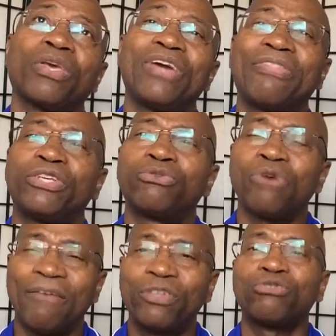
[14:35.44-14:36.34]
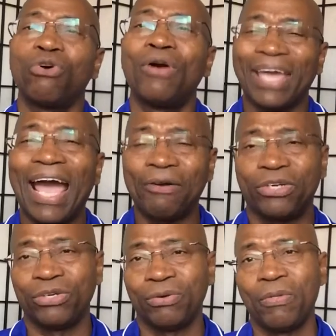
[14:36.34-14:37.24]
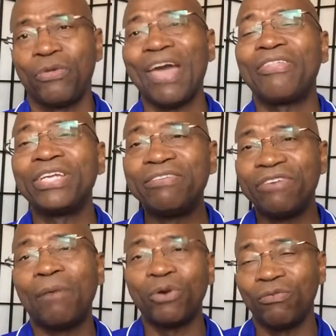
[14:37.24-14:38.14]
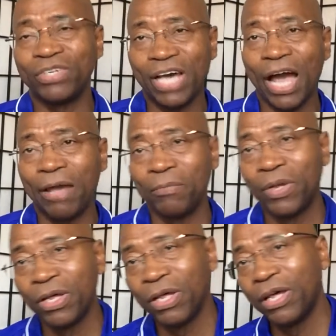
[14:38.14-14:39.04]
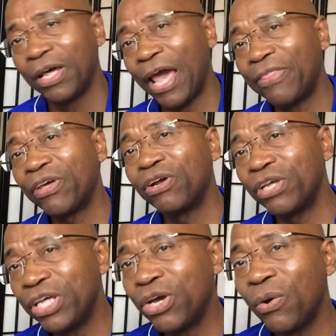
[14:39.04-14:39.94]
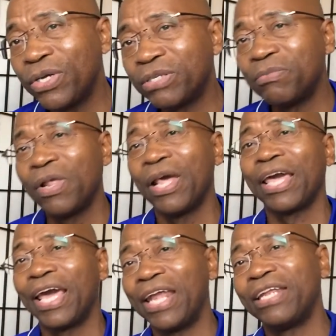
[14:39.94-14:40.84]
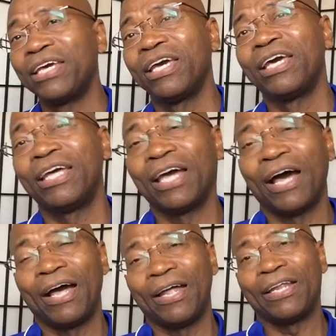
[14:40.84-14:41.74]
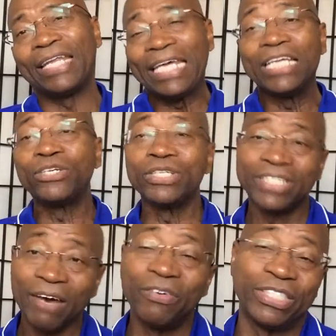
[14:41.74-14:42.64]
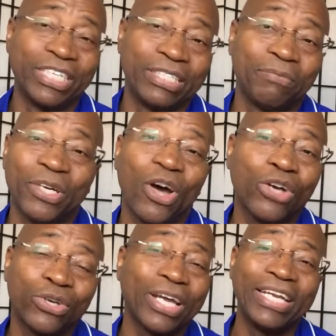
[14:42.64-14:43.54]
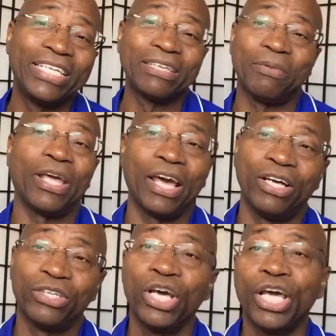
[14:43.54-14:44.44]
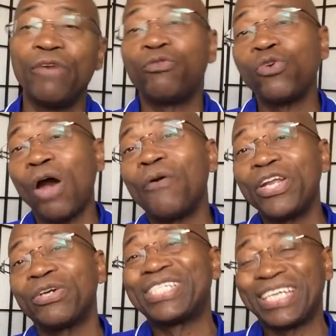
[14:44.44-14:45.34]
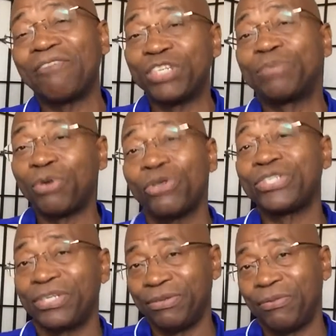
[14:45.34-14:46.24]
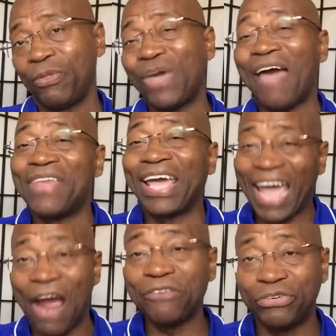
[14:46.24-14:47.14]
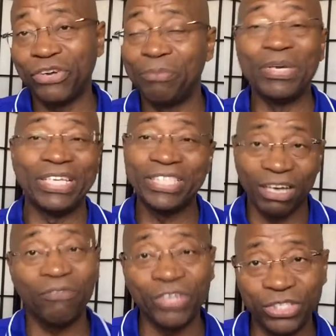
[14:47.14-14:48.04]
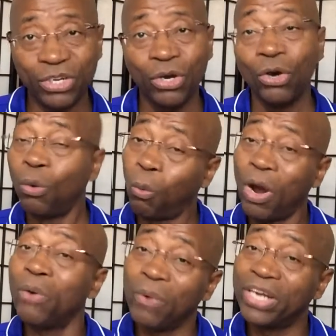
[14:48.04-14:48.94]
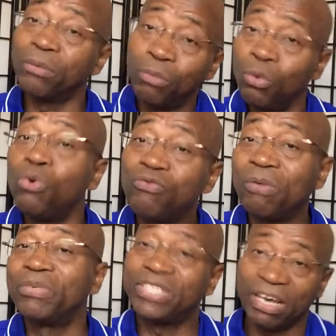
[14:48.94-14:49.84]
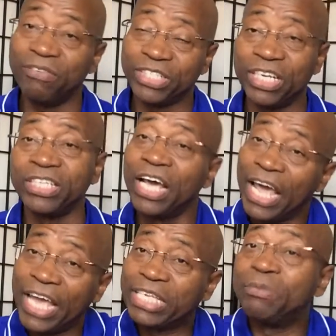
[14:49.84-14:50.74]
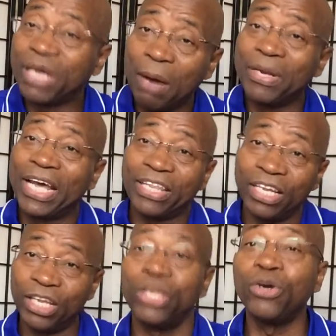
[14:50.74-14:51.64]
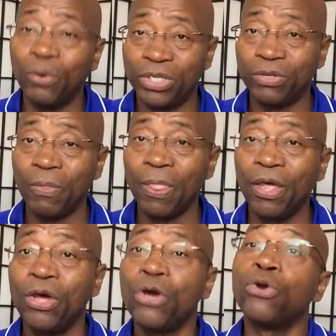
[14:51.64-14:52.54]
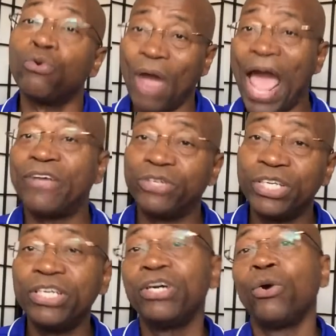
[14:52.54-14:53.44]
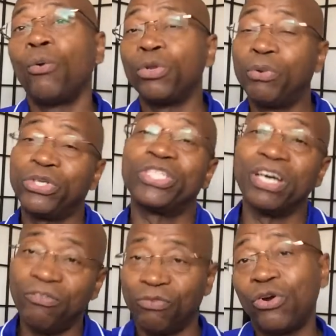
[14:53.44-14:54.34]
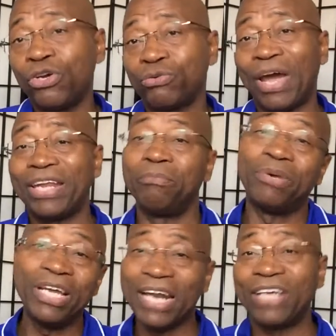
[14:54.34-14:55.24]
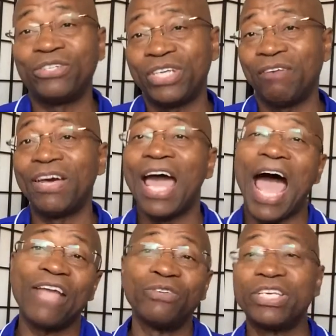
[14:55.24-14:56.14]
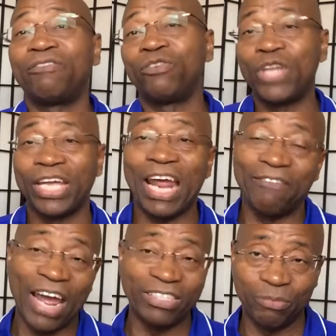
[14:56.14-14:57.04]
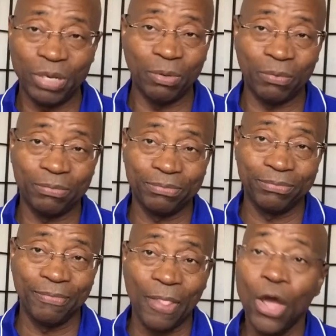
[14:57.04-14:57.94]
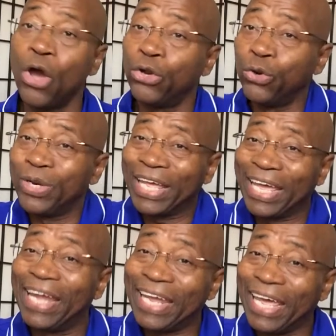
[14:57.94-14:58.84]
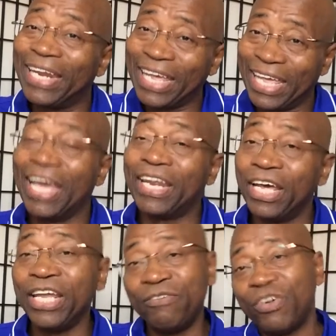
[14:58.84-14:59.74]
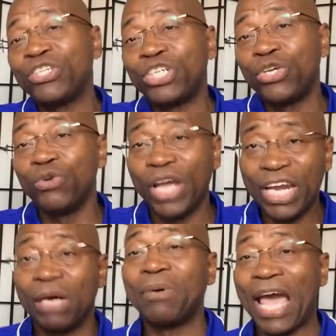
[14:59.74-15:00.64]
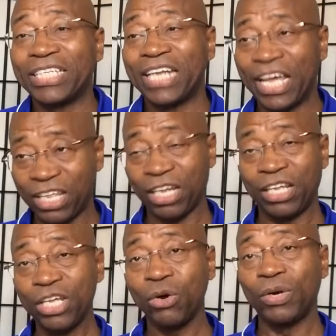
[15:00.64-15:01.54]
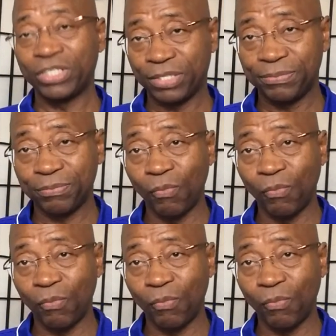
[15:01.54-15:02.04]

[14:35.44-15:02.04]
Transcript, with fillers: You have to have a strong character. You have to develop it over time. Ethical egoism can uh, lead to selfishness, but it also can lead to something else. If you're already a selfish person, you have that character trait of being selfish, one way to move from selfishness is to become a natural egoist. Gradually, when you put yourself first, rather than penalize yourself, acting selfish are taking advantage of people. Do it again, again, again, and eventually you end up as an ethical egoist.